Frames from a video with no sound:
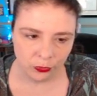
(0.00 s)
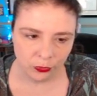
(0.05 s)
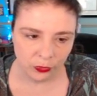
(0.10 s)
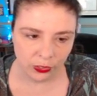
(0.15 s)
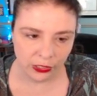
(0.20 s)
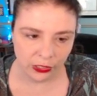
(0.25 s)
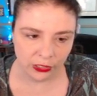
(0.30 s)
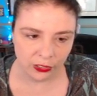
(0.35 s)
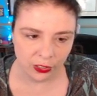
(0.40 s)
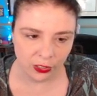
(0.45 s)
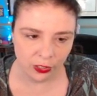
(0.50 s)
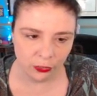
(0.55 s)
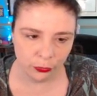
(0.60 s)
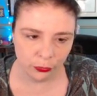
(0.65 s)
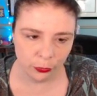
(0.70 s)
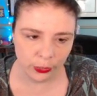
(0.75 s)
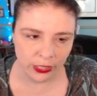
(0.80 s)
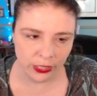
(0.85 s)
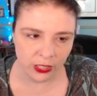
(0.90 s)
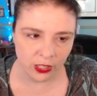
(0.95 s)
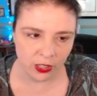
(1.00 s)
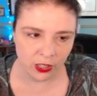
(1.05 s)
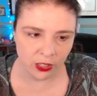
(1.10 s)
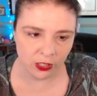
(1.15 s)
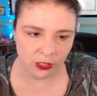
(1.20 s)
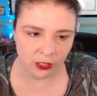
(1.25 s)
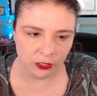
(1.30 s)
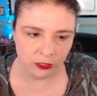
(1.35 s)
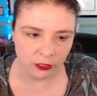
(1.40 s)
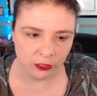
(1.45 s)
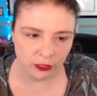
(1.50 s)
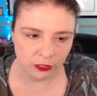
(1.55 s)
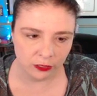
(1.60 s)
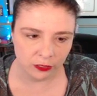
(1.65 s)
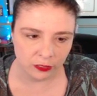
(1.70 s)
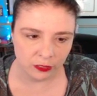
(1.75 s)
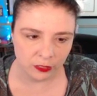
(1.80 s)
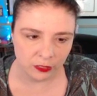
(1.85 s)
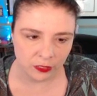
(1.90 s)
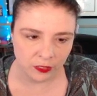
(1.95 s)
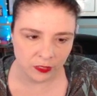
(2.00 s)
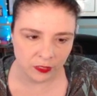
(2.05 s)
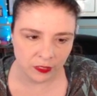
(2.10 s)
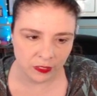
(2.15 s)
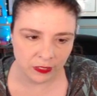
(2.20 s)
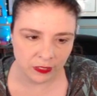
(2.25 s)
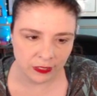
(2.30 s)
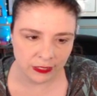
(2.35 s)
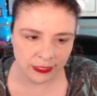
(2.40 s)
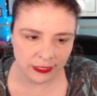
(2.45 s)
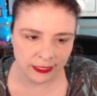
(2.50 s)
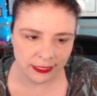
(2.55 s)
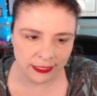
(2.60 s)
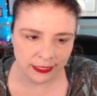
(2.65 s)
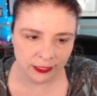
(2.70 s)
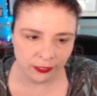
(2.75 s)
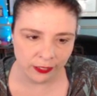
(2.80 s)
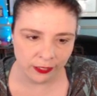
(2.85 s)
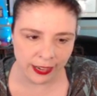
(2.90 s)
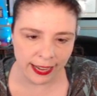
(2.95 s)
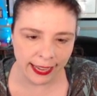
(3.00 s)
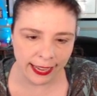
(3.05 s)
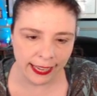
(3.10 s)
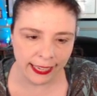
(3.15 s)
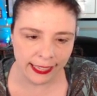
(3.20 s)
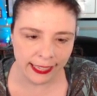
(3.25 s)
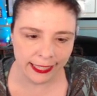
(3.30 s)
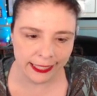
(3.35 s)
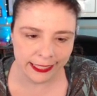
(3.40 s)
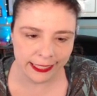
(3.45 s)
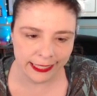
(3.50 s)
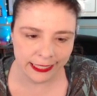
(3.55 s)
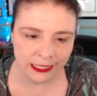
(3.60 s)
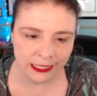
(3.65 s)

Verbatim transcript: And off we go. Read!